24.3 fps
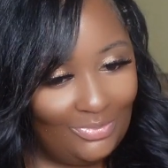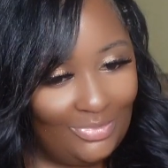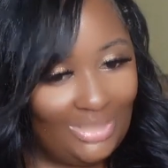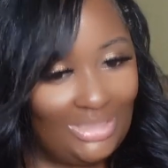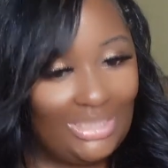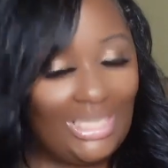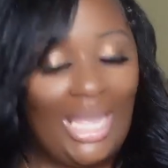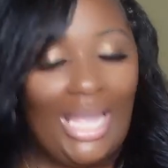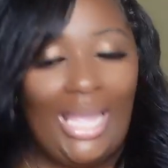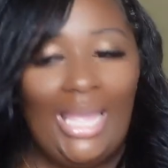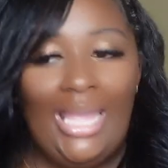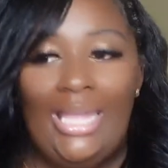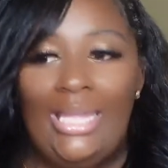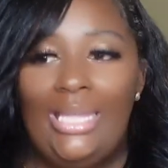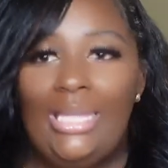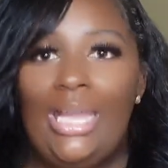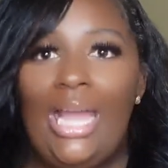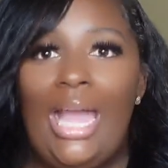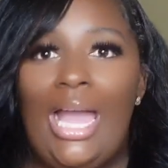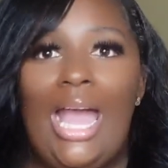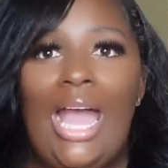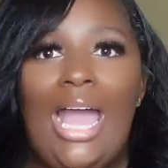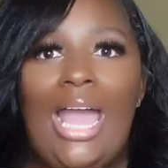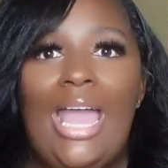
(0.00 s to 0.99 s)
Like,
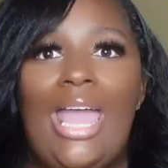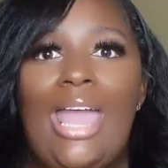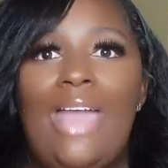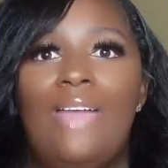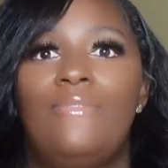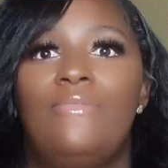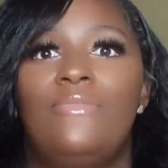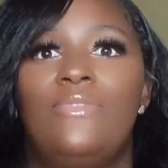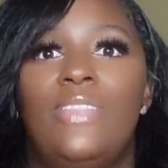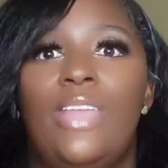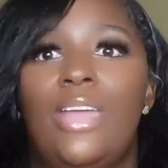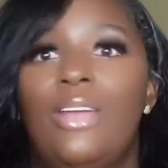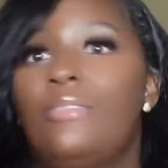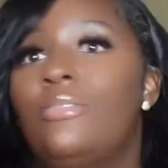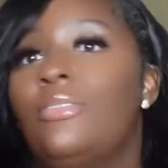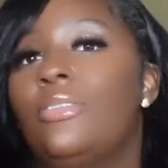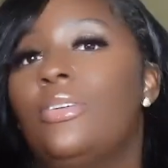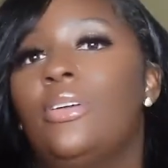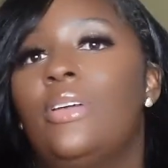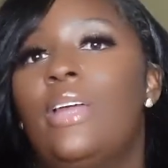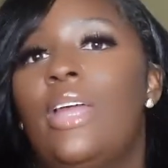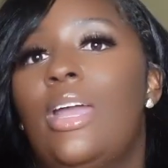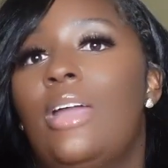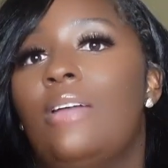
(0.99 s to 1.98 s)
I have
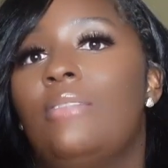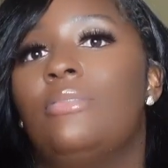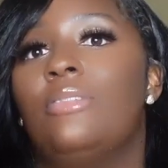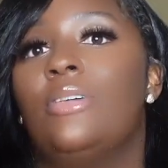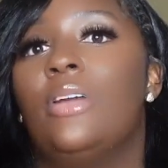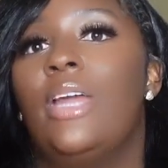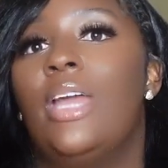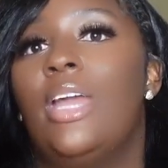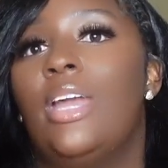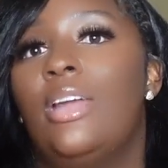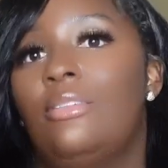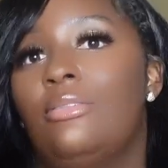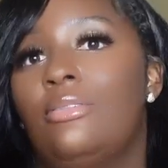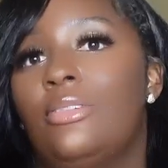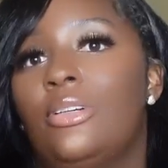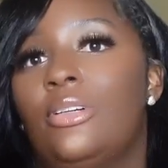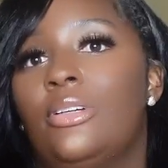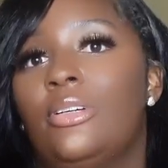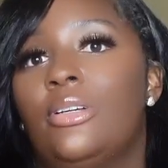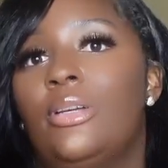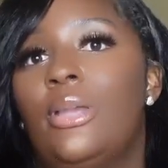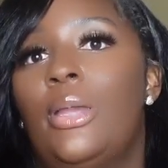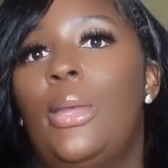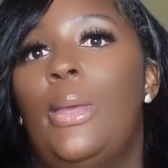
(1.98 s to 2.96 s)
never, ever,
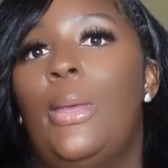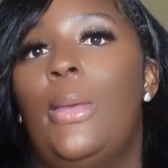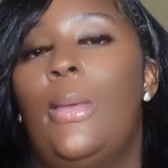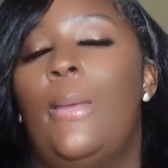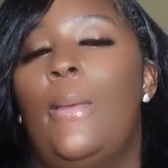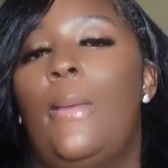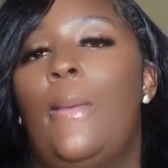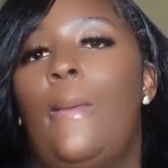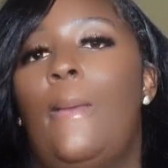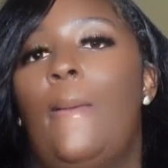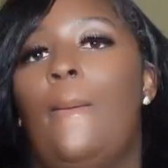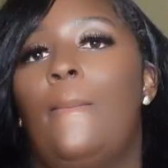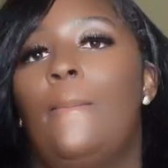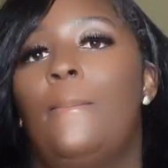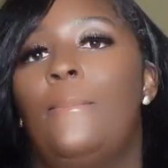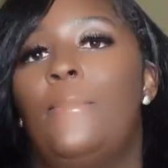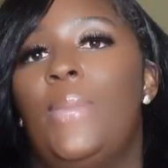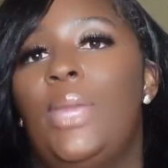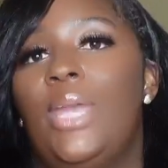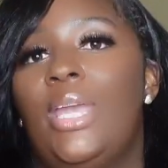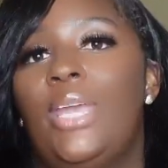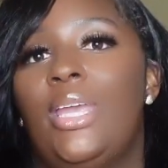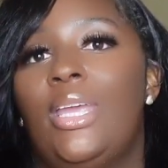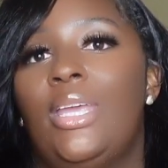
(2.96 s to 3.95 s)
ever
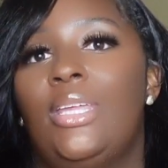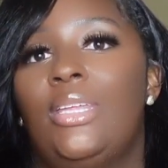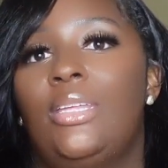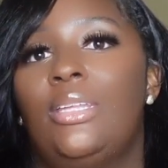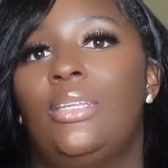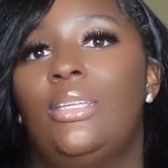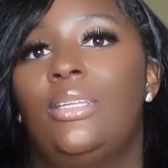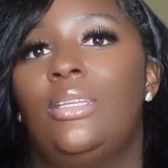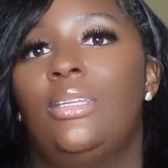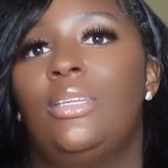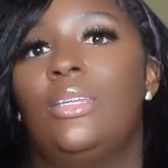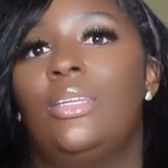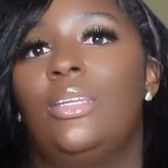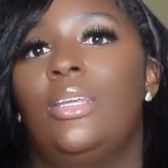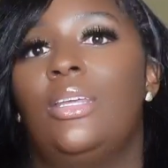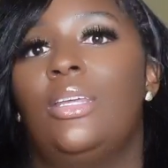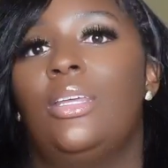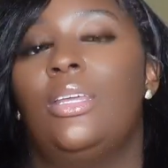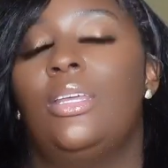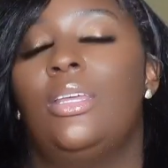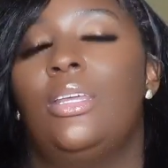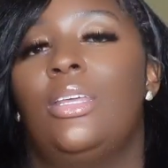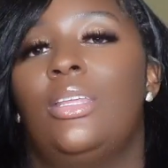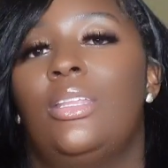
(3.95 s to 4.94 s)
been
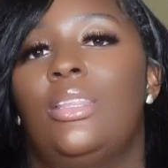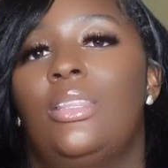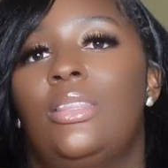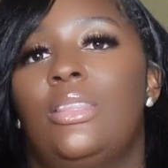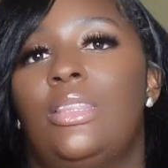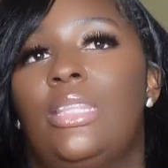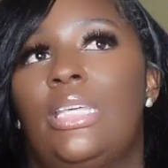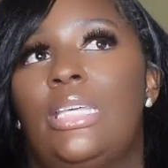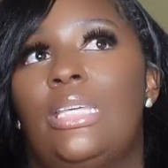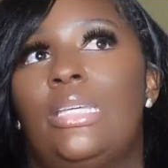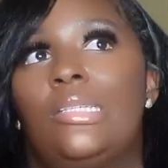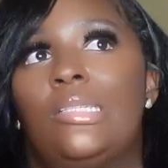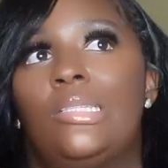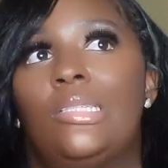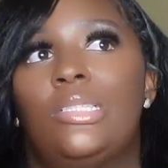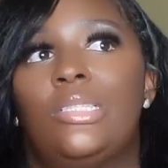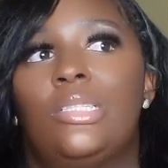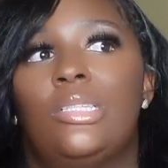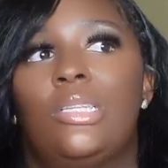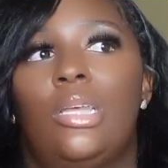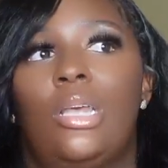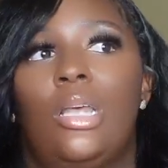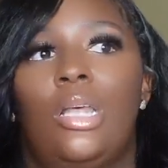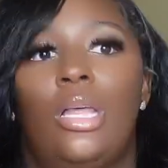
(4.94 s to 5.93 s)

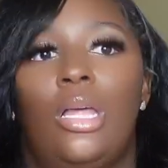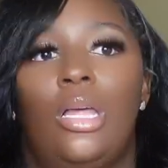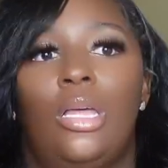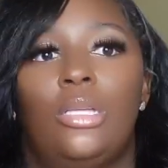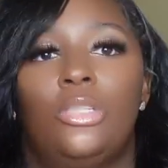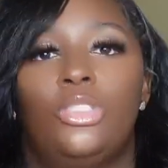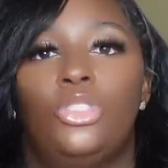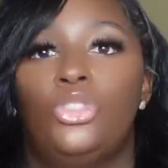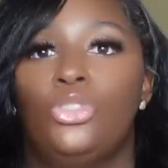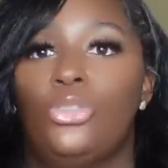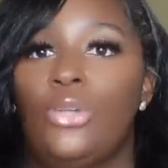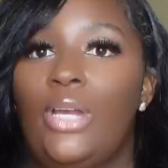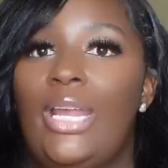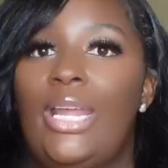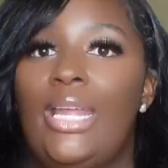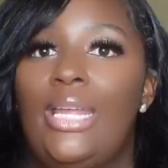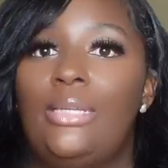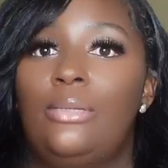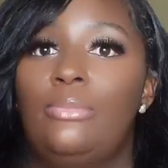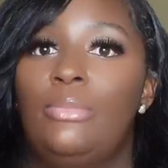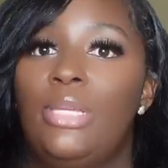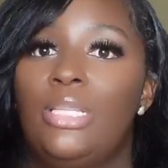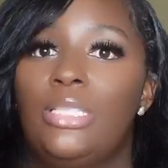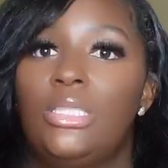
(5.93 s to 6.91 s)
this
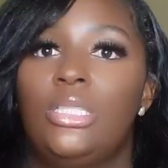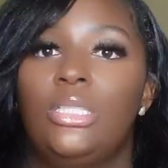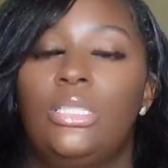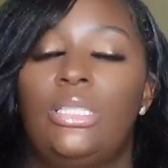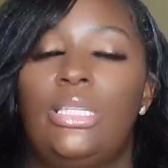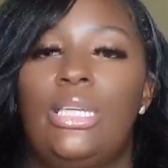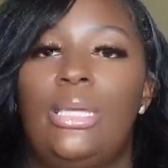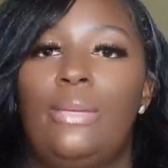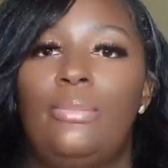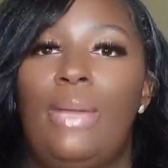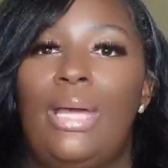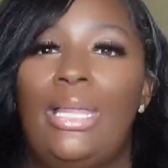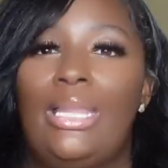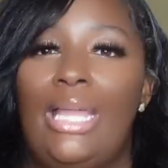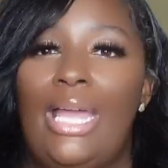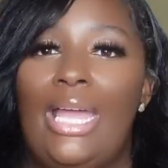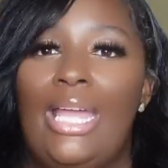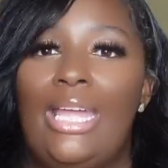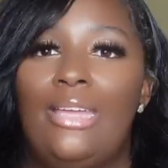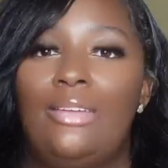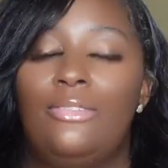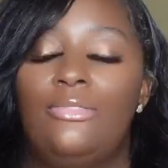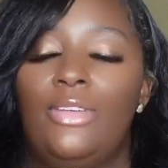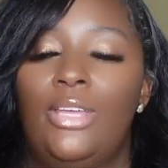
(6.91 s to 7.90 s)
drained mentally in my
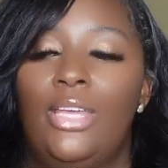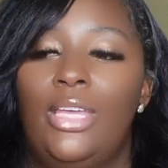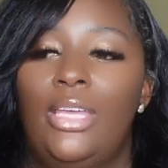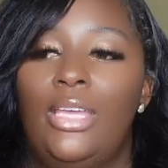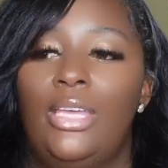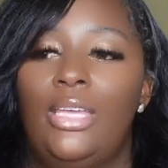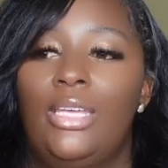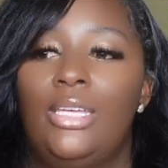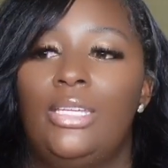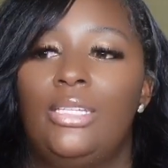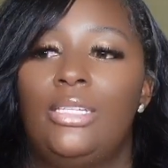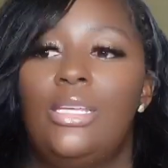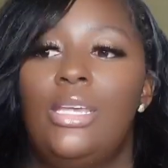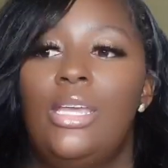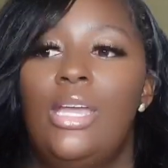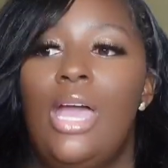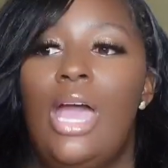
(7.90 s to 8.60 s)
life. And